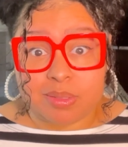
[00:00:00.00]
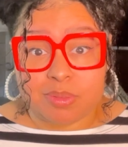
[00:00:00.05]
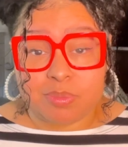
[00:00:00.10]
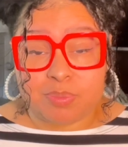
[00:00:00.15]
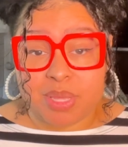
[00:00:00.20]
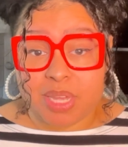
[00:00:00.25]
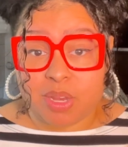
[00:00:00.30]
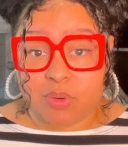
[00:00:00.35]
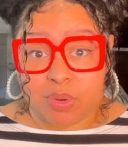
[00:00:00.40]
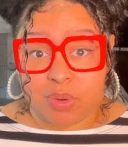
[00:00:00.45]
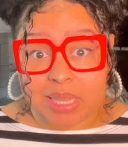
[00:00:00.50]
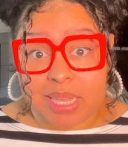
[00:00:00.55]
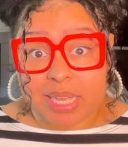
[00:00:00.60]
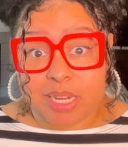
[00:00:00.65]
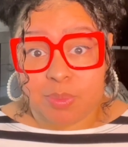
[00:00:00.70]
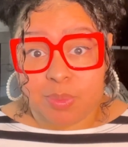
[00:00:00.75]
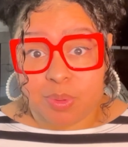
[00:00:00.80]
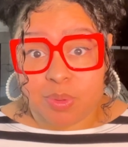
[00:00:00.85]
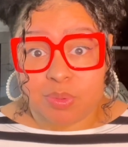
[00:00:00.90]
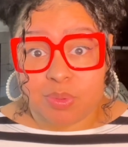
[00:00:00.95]
being
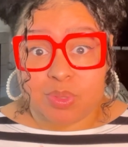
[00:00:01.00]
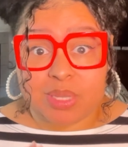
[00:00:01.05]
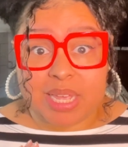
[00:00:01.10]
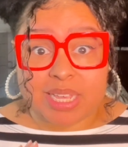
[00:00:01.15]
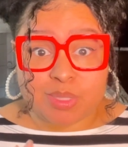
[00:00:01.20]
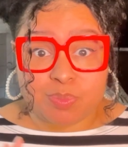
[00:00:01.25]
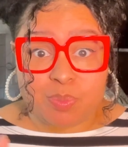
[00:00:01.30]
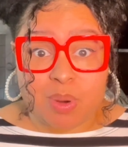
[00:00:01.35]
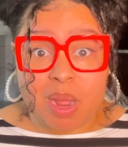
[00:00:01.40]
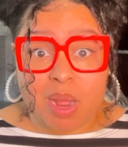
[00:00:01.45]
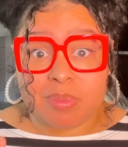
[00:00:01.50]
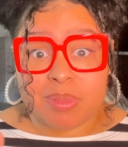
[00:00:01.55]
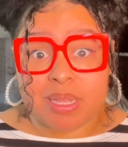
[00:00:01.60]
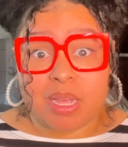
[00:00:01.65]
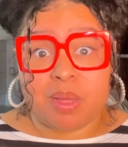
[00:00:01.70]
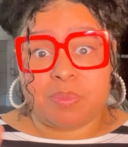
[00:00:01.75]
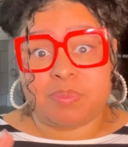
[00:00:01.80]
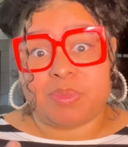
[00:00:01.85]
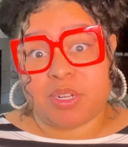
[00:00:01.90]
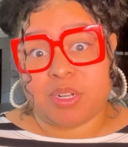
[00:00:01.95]
relatable, that's probably
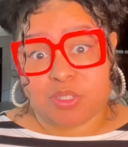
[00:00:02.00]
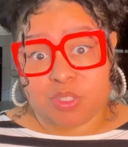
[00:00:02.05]
up there